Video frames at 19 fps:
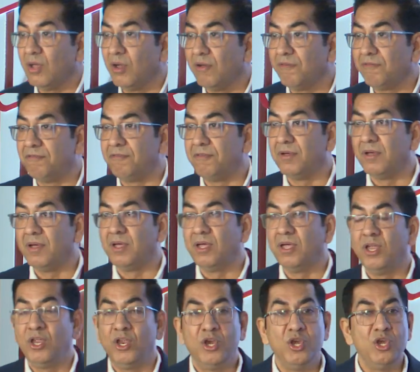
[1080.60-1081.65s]
of
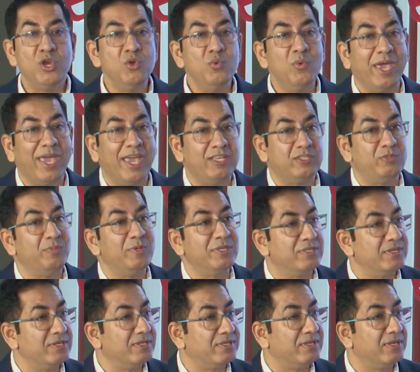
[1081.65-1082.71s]
new age
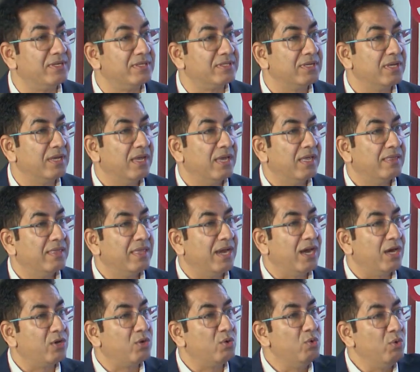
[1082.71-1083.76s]
businesses. There
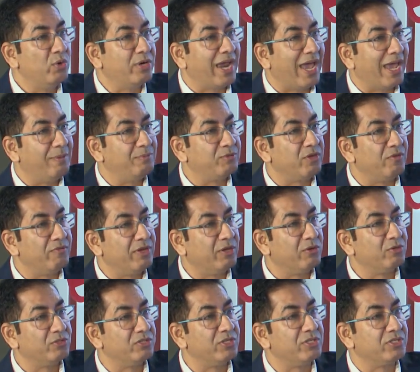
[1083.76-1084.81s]
are two types of
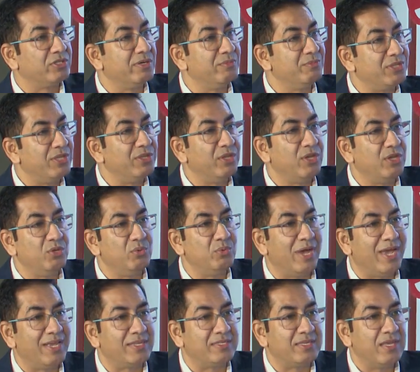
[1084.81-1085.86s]
ecosystems in the
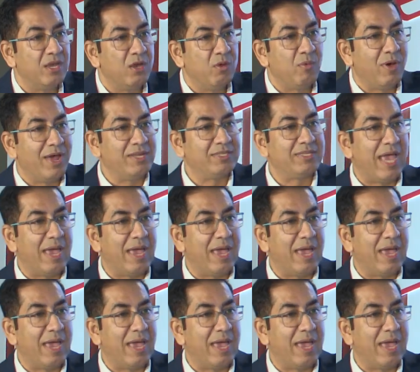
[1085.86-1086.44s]
US. One is